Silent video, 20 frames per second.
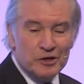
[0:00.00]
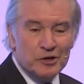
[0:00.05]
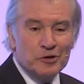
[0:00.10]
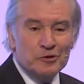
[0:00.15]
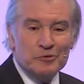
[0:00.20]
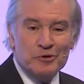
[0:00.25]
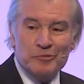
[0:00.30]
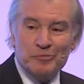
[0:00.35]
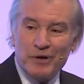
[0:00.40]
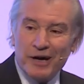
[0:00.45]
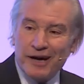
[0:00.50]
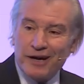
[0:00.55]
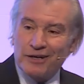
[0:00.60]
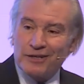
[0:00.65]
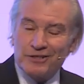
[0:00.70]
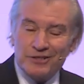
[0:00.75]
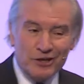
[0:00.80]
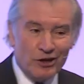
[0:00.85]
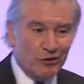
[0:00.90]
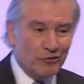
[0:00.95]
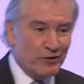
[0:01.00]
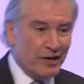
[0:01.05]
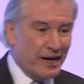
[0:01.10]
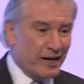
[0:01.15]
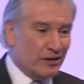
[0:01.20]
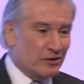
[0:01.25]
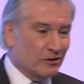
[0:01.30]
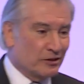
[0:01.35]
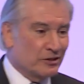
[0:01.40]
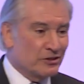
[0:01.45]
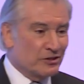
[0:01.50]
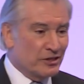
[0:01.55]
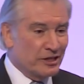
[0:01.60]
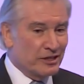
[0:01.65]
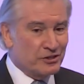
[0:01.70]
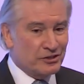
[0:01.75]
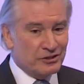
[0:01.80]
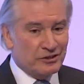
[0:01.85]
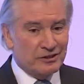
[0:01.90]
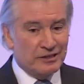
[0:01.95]
but by our
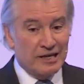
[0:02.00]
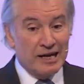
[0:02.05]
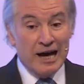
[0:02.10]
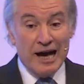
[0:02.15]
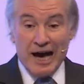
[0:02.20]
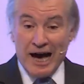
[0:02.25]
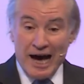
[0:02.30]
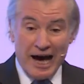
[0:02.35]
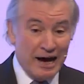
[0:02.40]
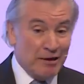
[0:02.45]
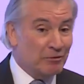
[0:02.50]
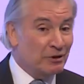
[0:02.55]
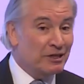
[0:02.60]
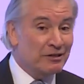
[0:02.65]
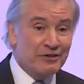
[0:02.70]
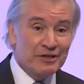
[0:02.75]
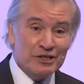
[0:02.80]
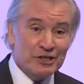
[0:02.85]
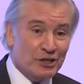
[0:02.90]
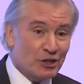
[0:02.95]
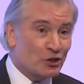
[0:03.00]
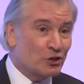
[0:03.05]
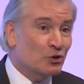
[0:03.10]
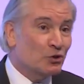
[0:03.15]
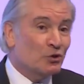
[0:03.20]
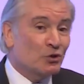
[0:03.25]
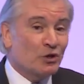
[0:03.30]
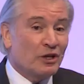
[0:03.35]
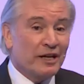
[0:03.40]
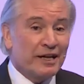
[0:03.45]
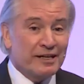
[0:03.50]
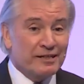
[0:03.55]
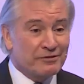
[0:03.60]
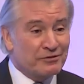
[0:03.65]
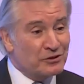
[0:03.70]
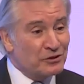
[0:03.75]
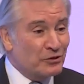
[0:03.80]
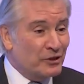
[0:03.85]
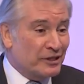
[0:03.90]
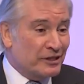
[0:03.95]
self-actualization. I'm living a cool life
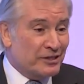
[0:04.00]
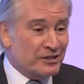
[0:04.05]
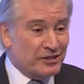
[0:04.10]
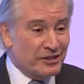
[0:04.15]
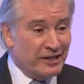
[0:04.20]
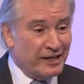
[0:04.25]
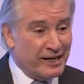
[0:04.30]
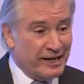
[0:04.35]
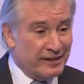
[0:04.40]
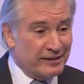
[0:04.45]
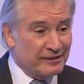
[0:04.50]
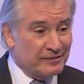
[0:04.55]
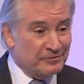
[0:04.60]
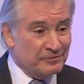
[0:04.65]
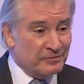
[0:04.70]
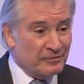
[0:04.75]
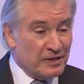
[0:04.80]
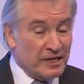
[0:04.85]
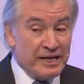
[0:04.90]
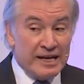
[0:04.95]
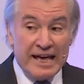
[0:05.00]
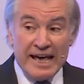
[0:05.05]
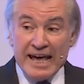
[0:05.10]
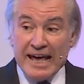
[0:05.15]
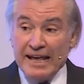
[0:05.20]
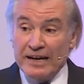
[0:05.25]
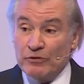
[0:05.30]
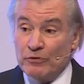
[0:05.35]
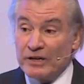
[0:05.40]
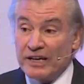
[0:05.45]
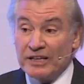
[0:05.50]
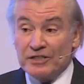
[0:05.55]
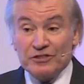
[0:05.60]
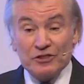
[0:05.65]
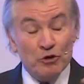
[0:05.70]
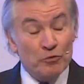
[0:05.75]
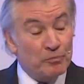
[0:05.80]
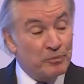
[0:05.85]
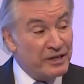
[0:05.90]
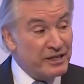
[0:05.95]
doing this and that. And if we get
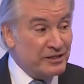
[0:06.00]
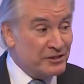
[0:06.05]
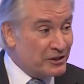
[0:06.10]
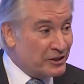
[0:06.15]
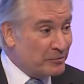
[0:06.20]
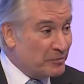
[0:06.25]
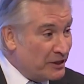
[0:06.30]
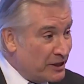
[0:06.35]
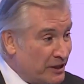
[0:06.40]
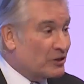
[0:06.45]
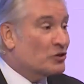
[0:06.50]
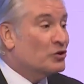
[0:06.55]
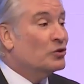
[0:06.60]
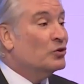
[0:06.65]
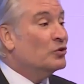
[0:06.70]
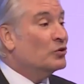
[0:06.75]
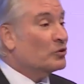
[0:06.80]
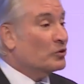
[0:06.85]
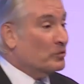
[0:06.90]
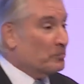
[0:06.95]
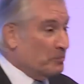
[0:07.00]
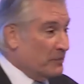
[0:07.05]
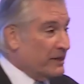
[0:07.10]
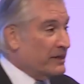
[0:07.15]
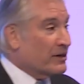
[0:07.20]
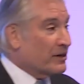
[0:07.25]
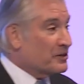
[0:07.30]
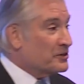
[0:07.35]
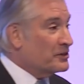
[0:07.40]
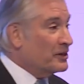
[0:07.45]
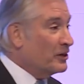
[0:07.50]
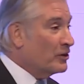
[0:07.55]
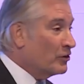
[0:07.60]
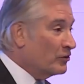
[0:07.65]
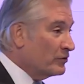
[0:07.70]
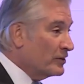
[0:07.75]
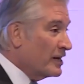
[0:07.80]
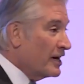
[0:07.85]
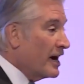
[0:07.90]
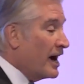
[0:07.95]
so busy being cool, being
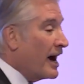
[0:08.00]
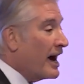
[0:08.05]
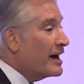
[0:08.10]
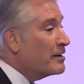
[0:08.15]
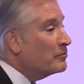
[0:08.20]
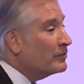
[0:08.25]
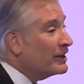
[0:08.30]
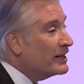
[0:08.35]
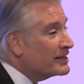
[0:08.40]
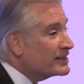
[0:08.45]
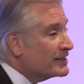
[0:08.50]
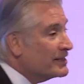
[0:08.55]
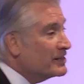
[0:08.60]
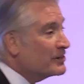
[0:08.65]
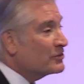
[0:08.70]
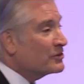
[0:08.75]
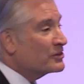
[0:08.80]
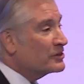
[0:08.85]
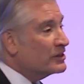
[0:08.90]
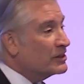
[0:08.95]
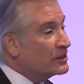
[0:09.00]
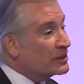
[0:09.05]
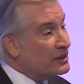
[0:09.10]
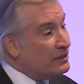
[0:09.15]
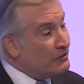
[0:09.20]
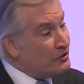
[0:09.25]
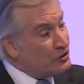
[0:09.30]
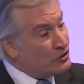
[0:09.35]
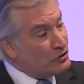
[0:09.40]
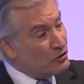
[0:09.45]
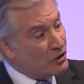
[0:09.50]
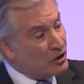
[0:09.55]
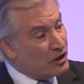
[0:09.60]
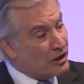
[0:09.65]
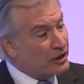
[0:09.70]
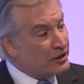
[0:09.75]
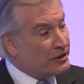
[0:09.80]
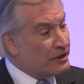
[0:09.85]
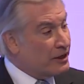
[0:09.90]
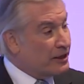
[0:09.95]
ourselves, I'm less interested in giving you a
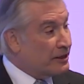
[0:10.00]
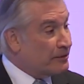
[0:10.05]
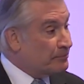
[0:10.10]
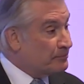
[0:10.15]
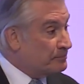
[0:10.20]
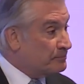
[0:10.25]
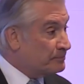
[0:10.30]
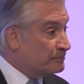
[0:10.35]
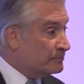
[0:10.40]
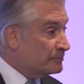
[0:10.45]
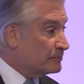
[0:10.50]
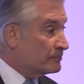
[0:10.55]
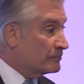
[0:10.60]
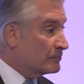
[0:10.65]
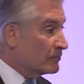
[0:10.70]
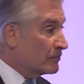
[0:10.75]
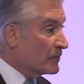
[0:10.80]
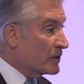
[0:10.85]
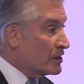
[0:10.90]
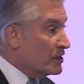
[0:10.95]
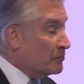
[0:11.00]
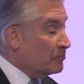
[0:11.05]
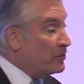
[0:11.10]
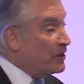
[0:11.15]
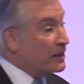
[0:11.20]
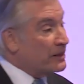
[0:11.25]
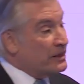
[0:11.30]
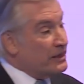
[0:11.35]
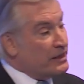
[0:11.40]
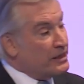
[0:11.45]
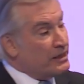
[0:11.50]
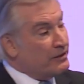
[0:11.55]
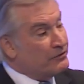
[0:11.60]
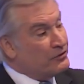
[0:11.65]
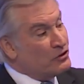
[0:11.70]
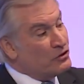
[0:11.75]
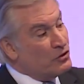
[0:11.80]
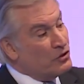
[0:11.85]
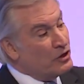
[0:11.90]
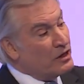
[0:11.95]
hard time. But if
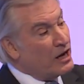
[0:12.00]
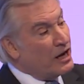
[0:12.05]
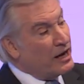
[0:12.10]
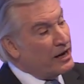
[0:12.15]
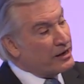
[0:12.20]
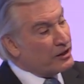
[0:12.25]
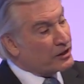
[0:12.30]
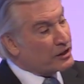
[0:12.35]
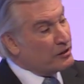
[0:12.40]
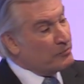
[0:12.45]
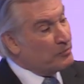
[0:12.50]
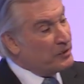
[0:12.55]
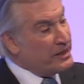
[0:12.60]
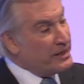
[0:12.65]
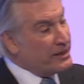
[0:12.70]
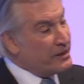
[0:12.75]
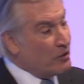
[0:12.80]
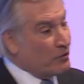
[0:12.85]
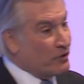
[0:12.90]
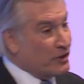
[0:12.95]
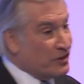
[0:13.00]
you and I are competing over the